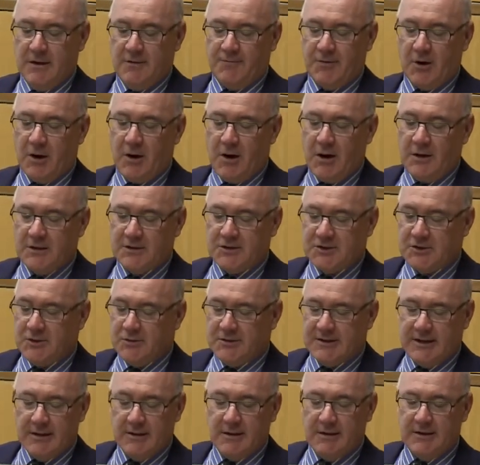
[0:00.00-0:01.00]
For all its
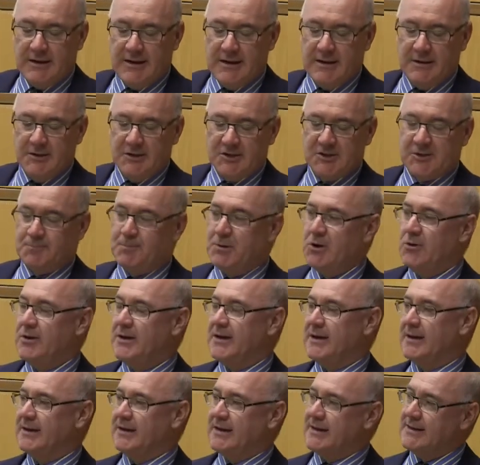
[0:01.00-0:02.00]
utility in
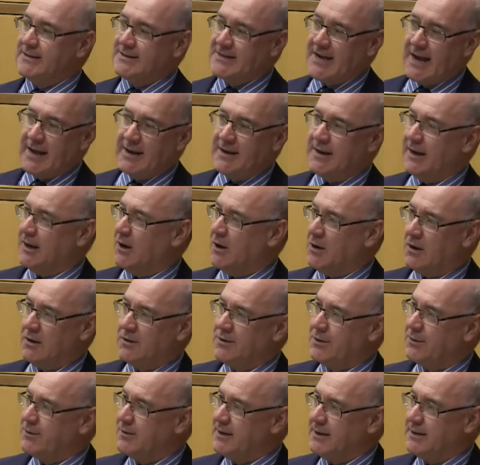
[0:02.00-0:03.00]
disputing and contending all
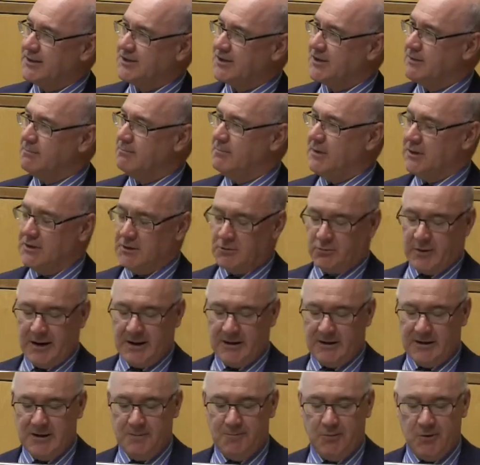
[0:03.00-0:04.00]
the things that Mill
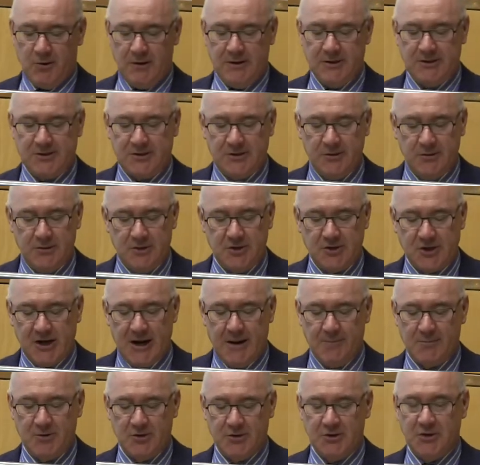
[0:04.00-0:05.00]
rightly points to in
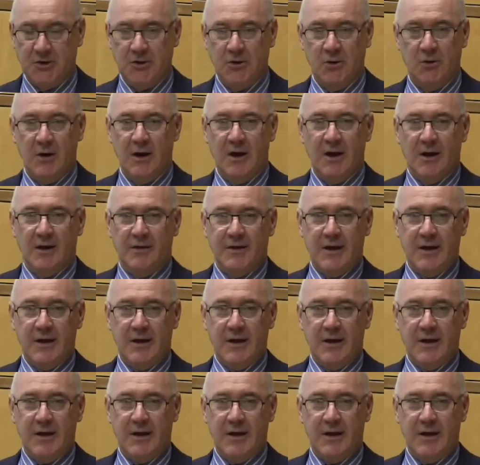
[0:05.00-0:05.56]
Chapter 2,